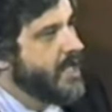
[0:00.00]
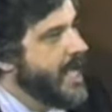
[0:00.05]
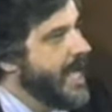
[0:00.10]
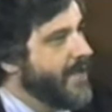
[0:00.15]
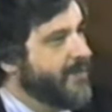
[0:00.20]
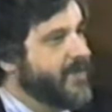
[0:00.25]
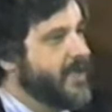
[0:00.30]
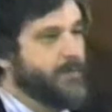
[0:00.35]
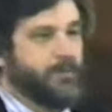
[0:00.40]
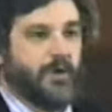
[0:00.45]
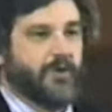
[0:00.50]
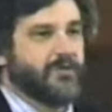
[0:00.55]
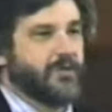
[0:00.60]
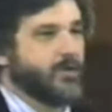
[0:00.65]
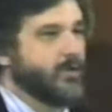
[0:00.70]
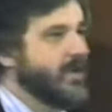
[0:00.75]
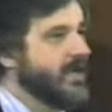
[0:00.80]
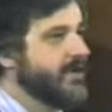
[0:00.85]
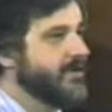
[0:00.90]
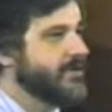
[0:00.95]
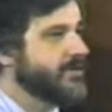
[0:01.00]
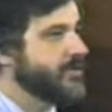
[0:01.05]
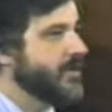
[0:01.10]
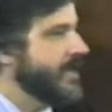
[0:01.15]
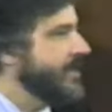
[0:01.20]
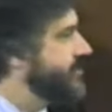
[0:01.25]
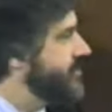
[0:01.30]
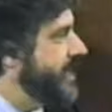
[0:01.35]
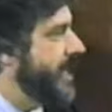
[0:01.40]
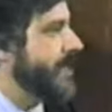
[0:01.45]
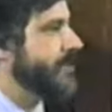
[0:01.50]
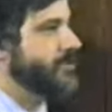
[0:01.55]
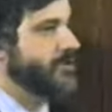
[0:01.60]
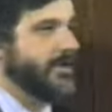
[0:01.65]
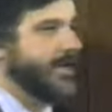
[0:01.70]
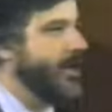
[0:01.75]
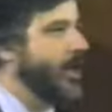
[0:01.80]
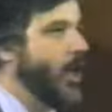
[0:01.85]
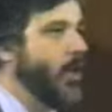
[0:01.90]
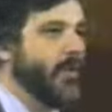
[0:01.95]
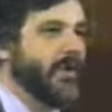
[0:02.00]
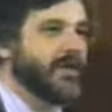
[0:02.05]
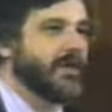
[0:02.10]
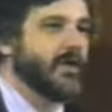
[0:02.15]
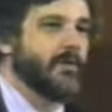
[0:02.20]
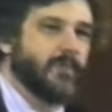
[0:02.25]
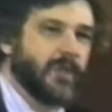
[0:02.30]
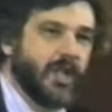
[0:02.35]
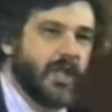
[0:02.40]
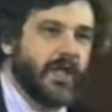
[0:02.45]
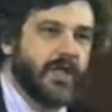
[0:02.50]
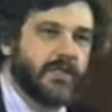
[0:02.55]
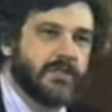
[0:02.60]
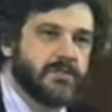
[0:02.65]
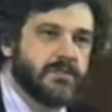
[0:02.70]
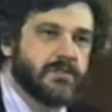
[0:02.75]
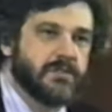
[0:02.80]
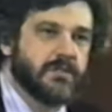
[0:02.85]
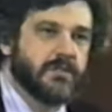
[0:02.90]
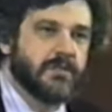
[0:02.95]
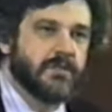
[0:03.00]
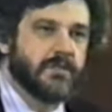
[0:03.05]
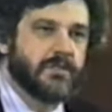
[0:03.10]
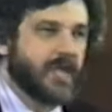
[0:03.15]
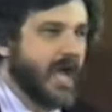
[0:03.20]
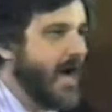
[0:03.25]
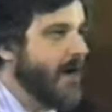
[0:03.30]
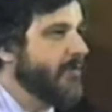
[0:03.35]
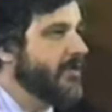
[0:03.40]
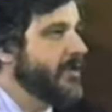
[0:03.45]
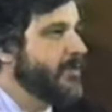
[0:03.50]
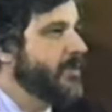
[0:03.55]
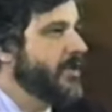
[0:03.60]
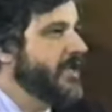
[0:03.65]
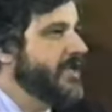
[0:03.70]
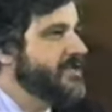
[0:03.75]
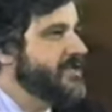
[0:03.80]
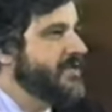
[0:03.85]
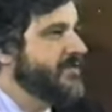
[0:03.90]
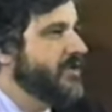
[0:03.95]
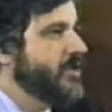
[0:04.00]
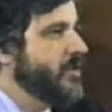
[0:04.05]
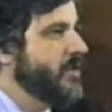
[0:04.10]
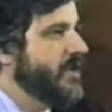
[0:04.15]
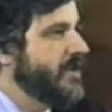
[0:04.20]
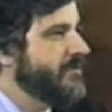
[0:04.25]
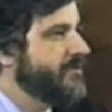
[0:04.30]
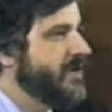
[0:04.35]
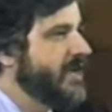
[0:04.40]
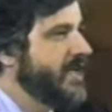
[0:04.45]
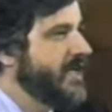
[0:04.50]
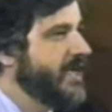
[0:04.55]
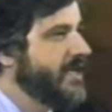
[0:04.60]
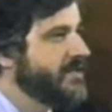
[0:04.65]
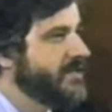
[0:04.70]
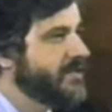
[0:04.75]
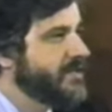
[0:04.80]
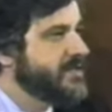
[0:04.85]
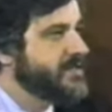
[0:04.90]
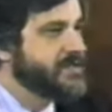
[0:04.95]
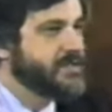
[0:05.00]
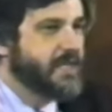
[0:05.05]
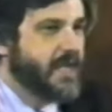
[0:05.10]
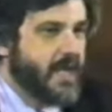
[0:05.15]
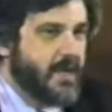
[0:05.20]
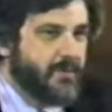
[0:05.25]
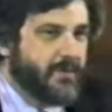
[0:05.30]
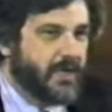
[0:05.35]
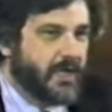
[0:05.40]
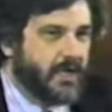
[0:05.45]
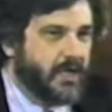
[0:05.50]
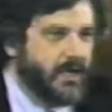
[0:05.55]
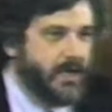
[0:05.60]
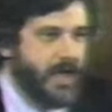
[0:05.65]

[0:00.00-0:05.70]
And they both agree to the transaction and no one complains. How are the police even going to find out that this is happening?